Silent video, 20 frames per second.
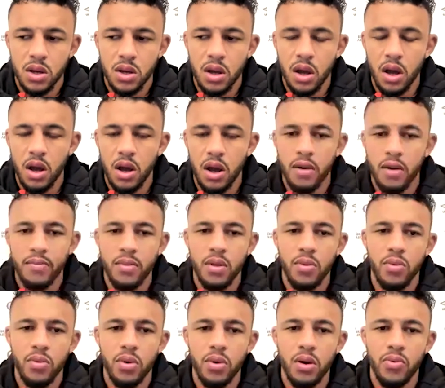
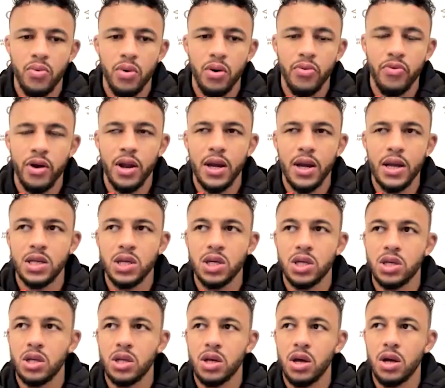Well, really, it's
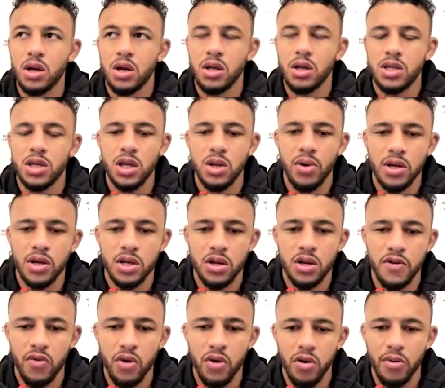just a
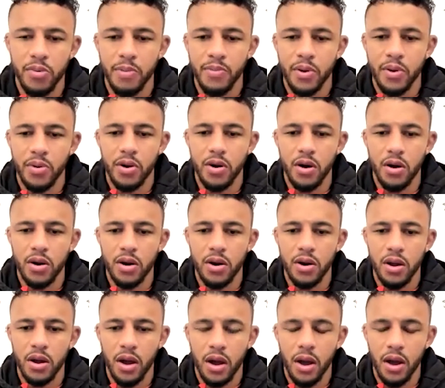continuation of what we've been building
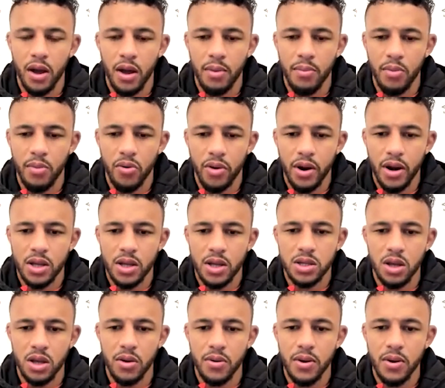on already.
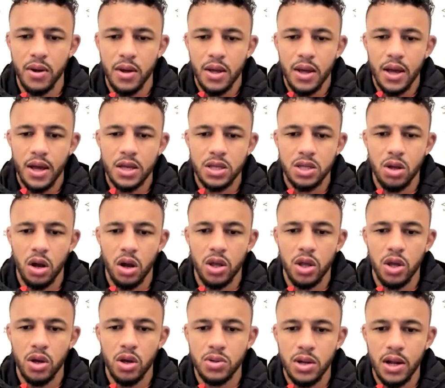So it's not a
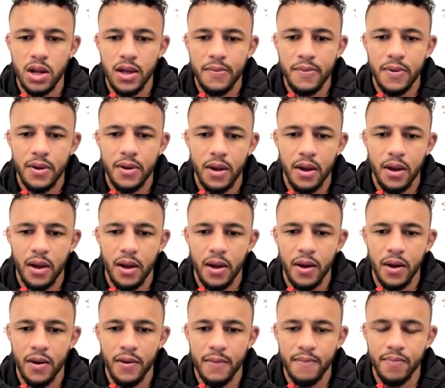huge leap.
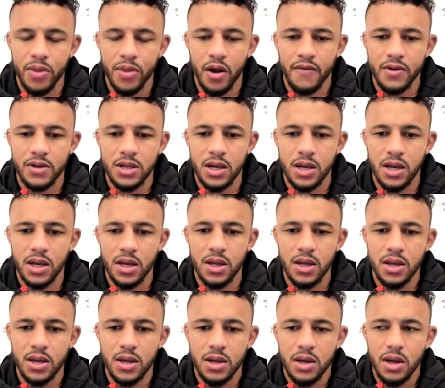Obviously,
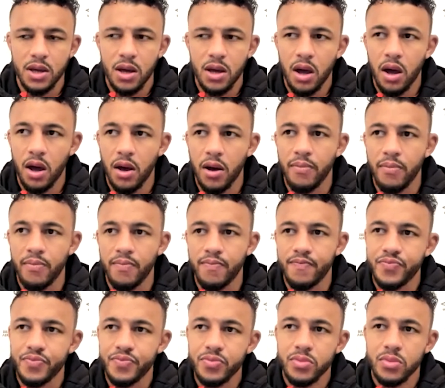
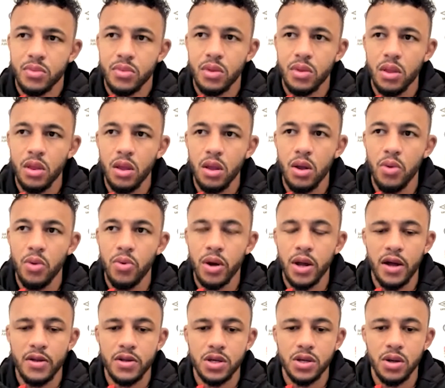we're going
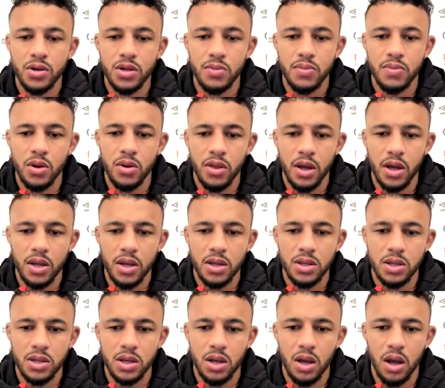to have to show some new
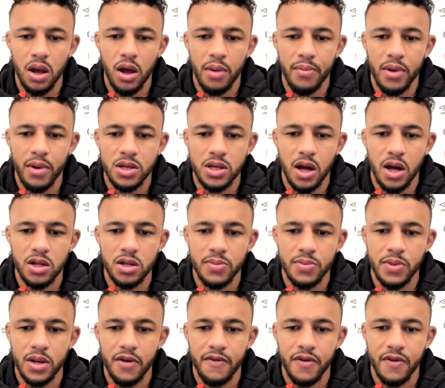things and challenge them
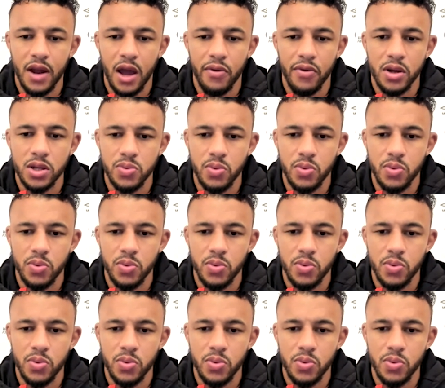in different areas.